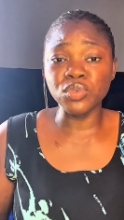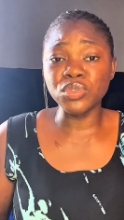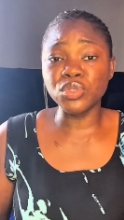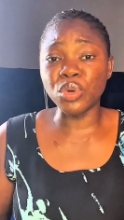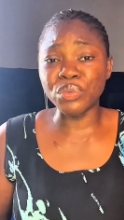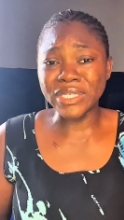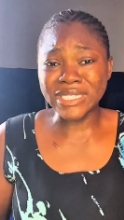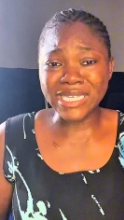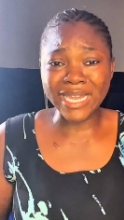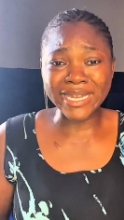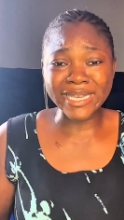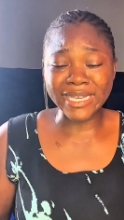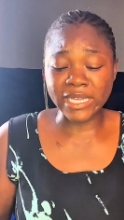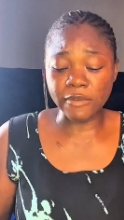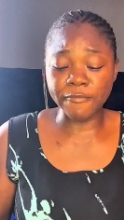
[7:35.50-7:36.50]

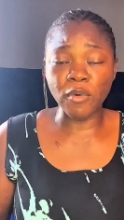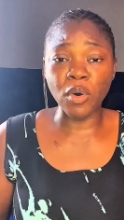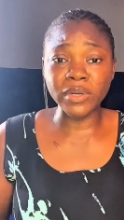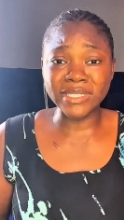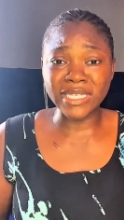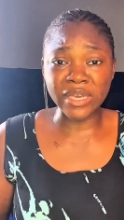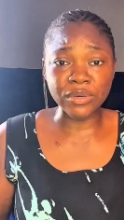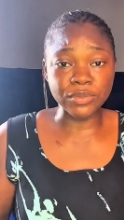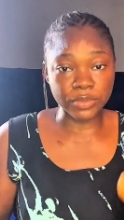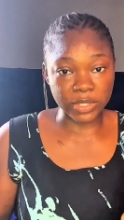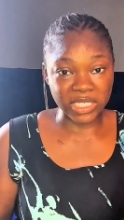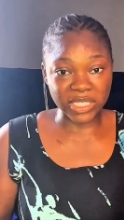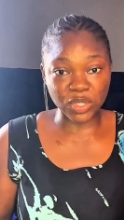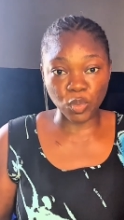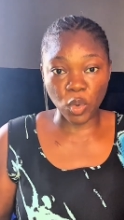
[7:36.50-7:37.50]
storytelling, folktale,
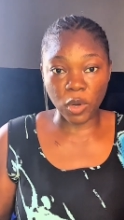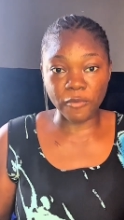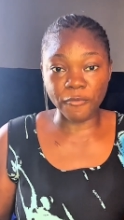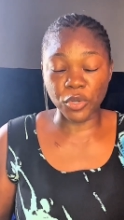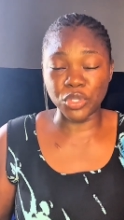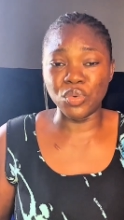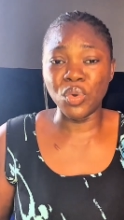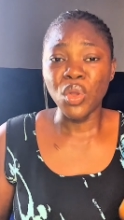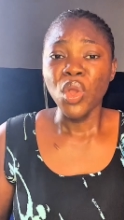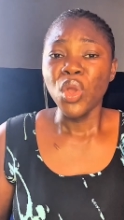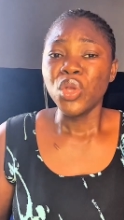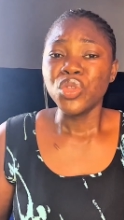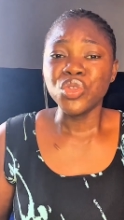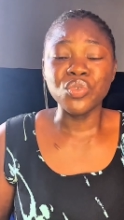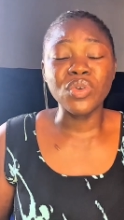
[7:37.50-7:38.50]
this work for you.
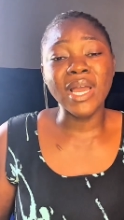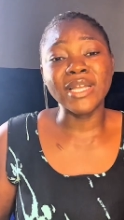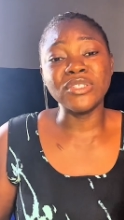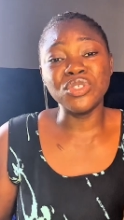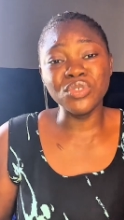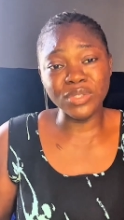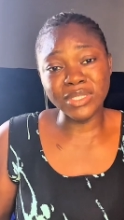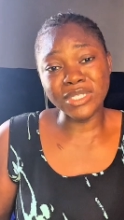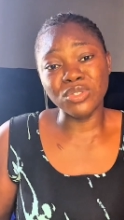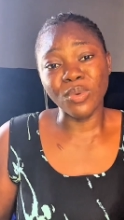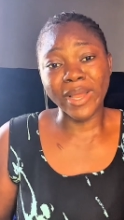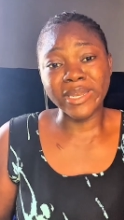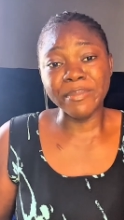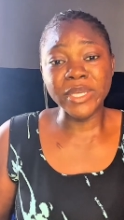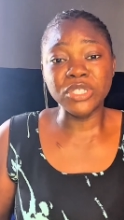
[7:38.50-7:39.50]
You can use this to
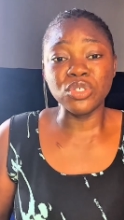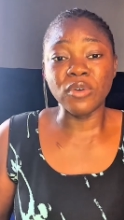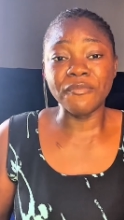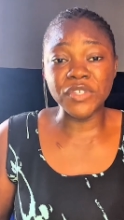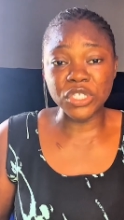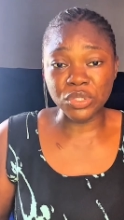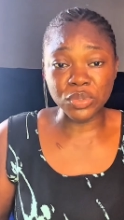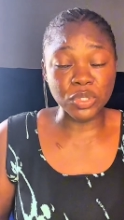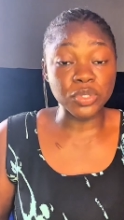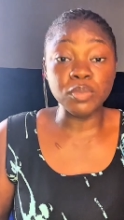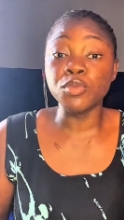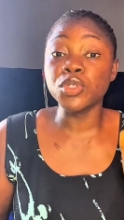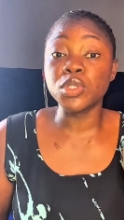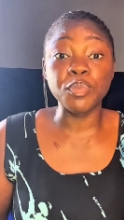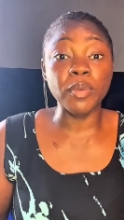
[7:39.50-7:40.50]
animate your videos, because
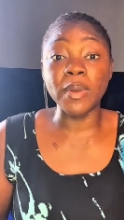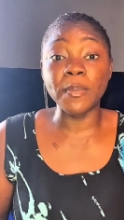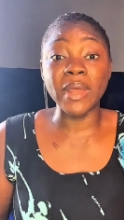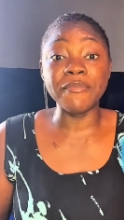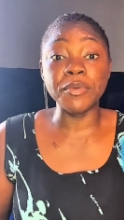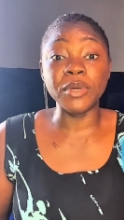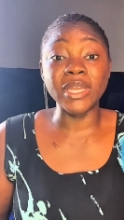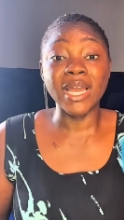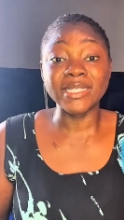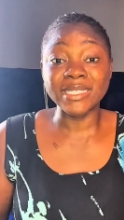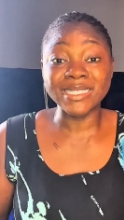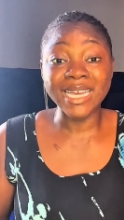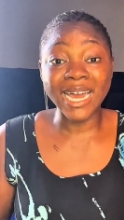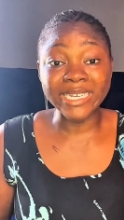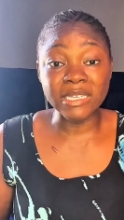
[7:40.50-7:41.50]
most problem that everybody has is
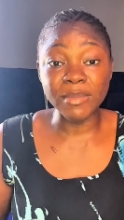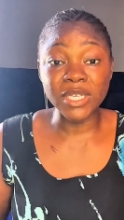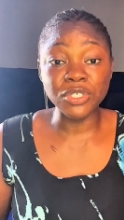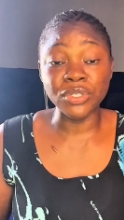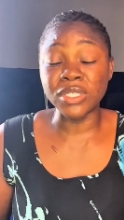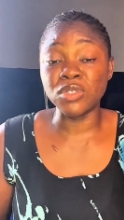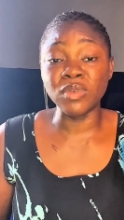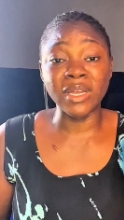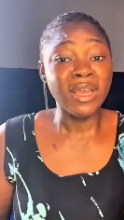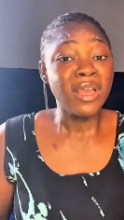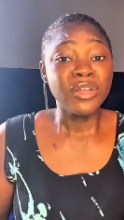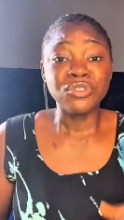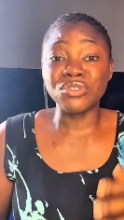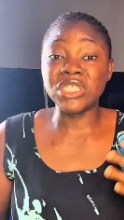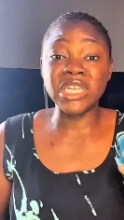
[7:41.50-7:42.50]
animation. Is one,
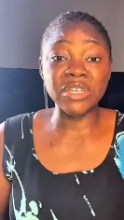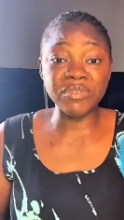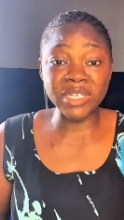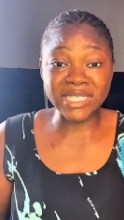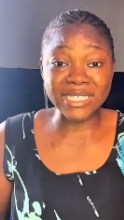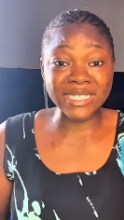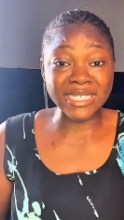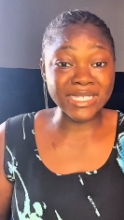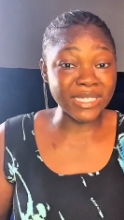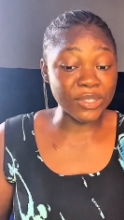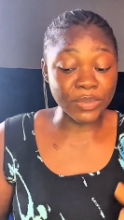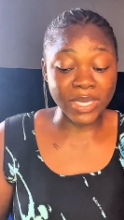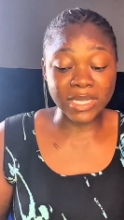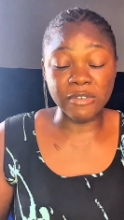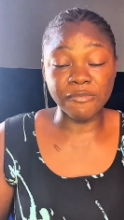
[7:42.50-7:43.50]
to generate is easy, you
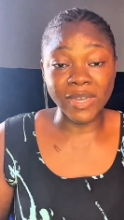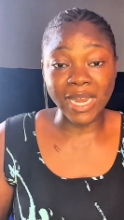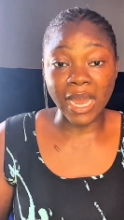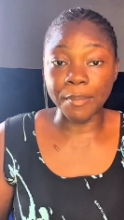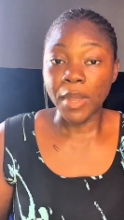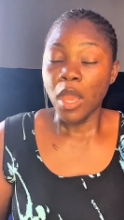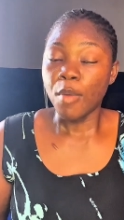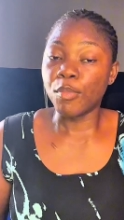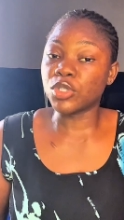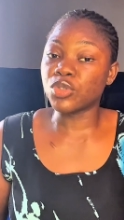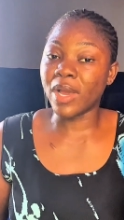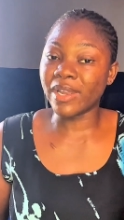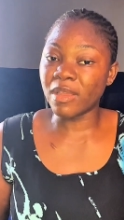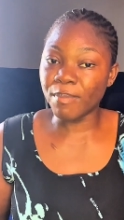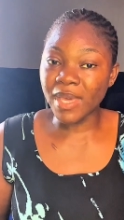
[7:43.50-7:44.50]
get different app, but to
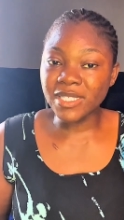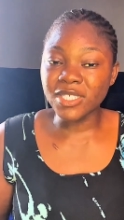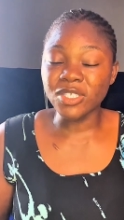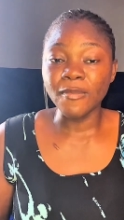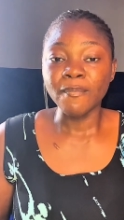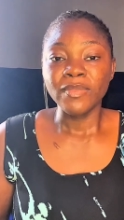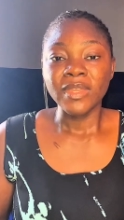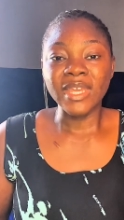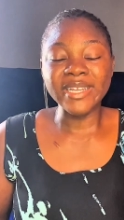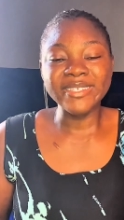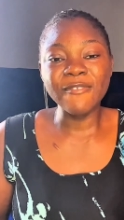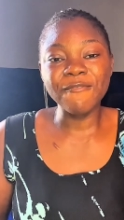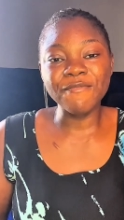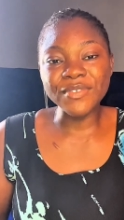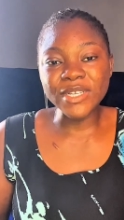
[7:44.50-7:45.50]
animate,
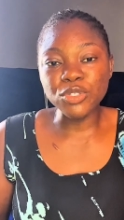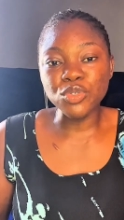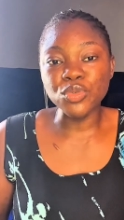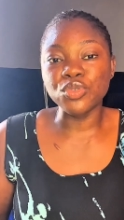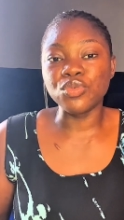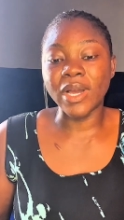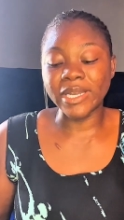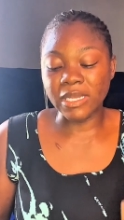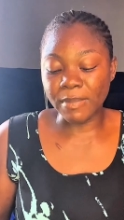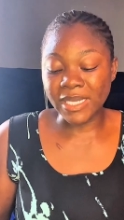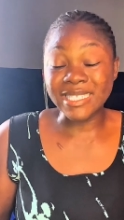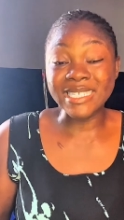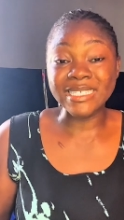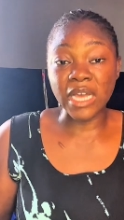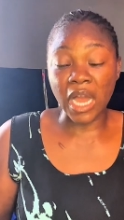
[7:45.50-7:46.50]
getting free tools to animate
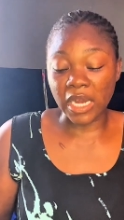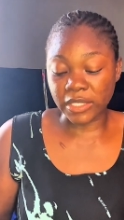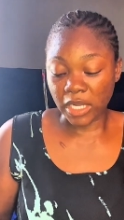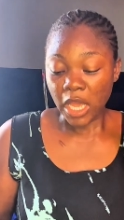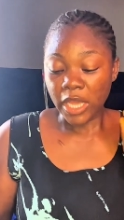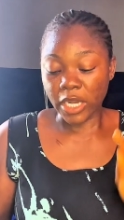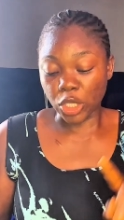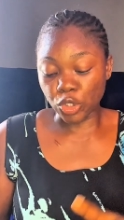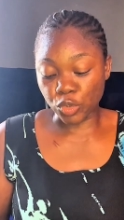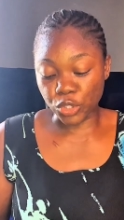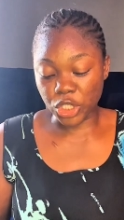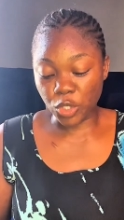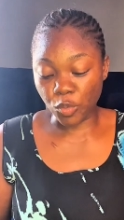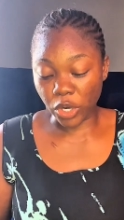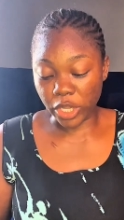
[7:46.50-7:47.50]
is hard. Now you can
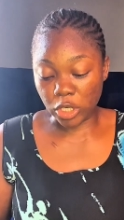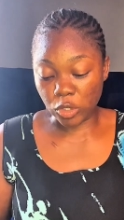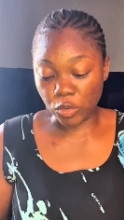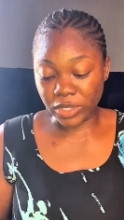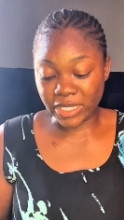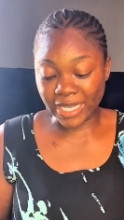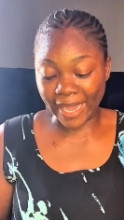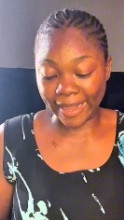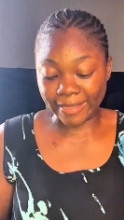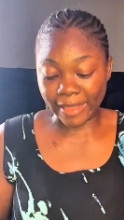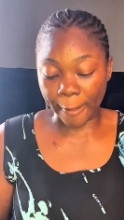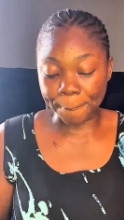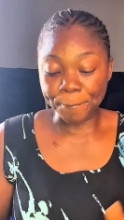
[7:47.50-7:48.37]
see what it looks like there.